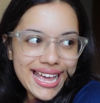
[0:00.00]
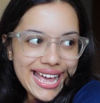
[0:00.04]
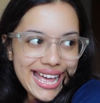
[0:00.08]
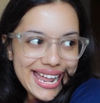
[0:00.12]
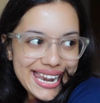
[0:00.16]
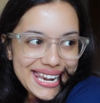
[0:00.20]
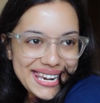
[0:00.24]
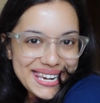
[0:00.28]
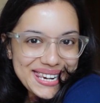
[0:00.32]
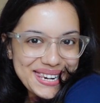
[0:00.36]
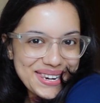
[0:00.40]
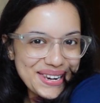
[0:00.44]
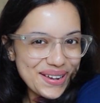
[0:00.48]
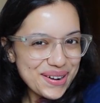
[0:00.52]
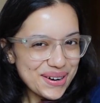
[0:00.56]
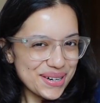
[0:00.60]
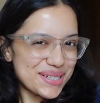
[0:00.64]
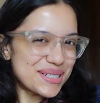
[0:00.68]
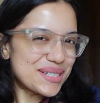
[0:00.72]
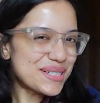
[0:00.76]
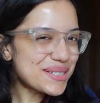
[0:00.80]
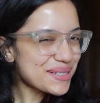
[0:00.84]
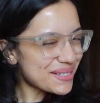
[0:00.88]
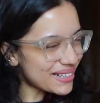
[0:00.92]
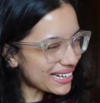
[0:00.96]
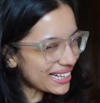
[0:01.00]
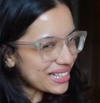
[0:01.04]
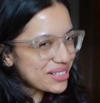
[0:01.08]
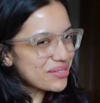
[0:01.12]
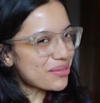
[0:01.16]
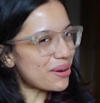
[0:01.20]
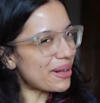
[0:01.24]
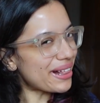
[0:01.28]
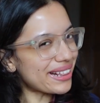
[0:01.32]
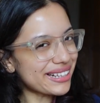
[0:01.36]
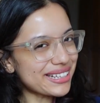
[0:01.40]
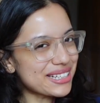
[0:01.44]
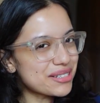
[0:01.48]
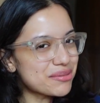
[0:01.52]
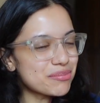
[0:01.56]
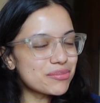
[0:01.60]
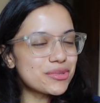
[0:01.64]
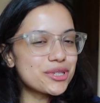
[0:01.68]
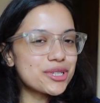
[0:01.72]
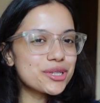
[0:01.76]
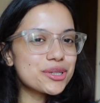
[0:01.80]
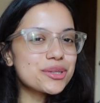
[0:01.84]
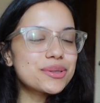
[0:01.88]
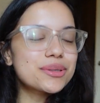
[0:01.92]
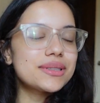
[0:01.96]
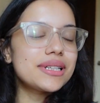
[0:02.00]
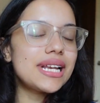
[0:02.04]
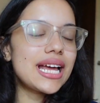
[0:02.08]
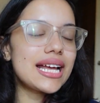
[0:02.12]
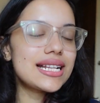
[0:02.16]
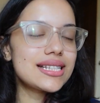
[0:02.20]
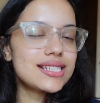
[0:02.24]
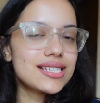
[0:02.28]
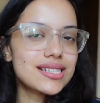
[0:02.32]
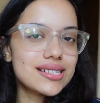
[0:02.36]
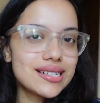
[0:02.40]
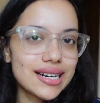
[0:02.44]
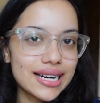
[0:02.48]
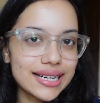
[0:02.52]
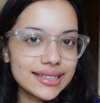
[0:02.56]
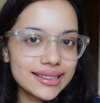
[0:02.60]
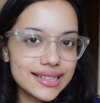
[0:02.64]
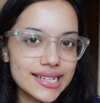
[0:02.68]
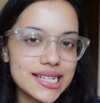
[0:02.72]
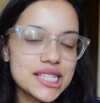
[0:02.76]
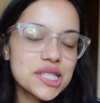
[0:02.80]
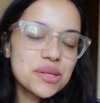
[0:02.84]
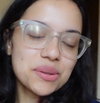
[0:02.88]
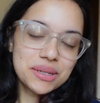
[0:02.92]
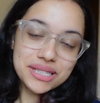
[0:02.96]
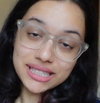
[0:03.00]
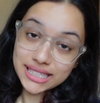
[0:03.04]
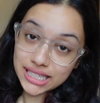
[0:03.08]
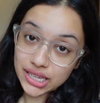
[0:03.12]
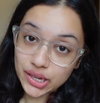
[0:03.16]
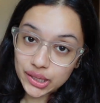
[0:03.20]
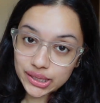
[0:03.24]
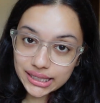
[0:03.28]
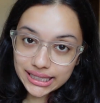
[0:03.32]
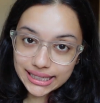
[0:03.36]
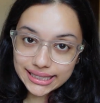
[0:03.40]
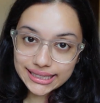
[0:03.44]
Hello and welcome to Let's Try Things We See on the